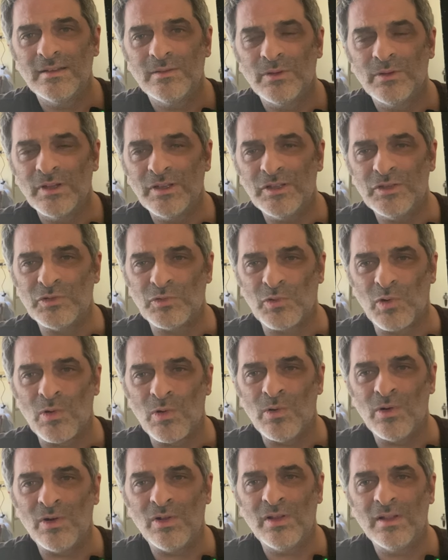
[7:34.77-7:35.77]
really
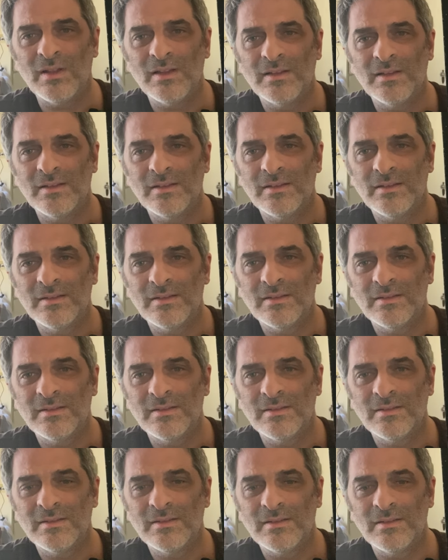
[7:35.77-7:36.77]
droll,
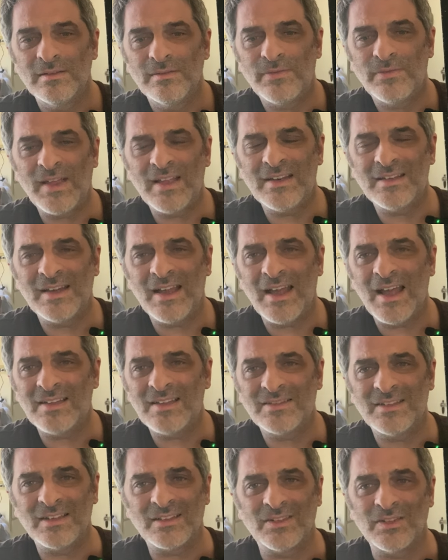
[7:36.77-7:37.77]

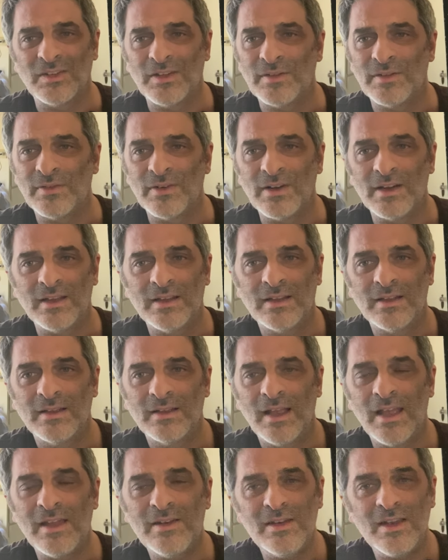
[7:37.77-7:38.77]
fantastic delivery.
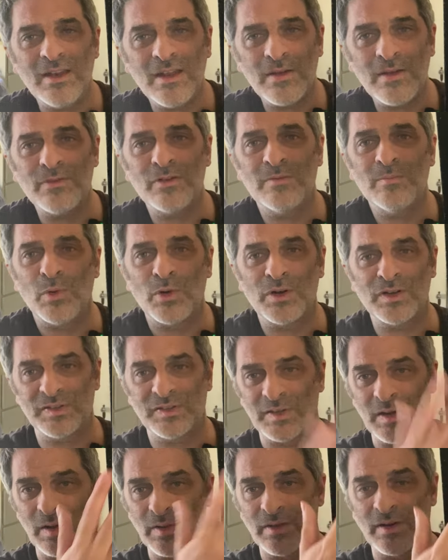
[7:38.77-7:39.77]
And never more
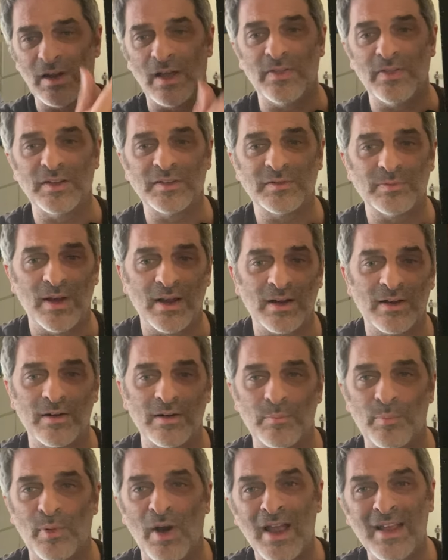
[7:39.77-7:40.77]
so than on this
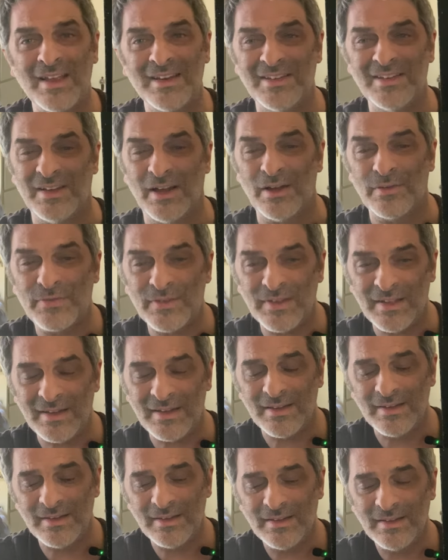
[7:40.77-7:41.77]
record. Brian
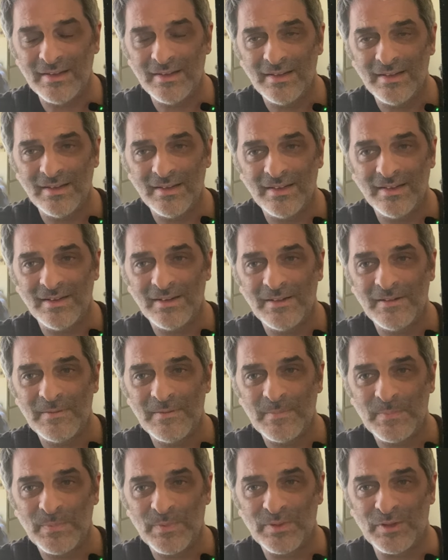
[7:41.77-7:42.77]
Duffy,
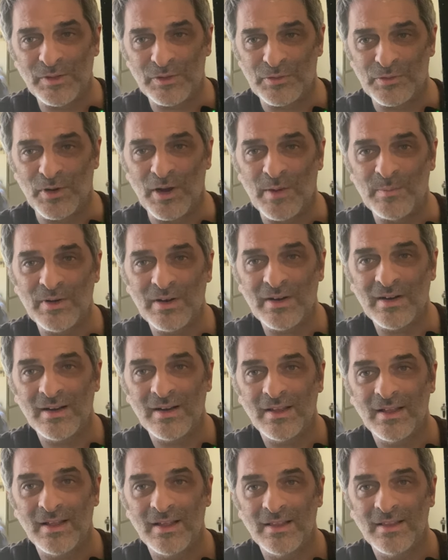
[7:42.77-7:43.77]
the
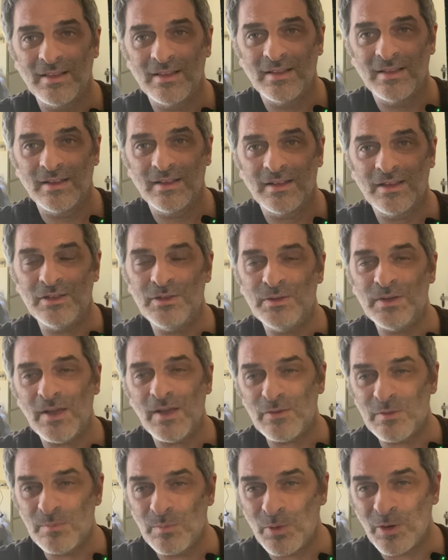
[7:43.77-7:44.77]
drummer. Could you
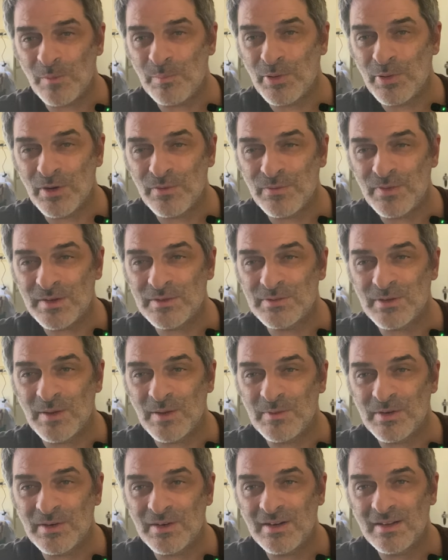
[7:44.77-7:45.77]
have a more perfect
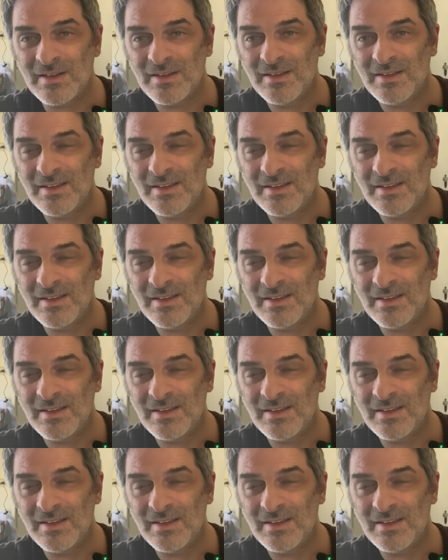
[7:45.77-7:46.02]
drummer?